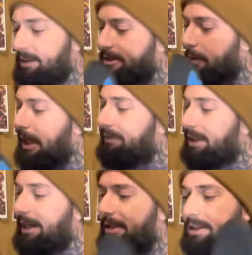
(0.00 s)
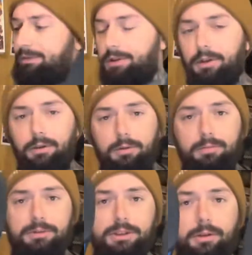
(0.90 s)
So having that, if you know
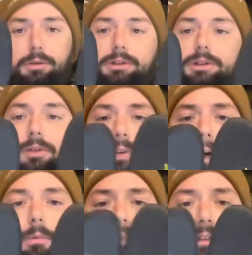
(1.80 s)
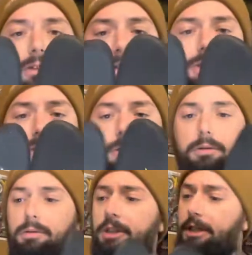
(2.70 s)
soles, you know Vibram is a good sole.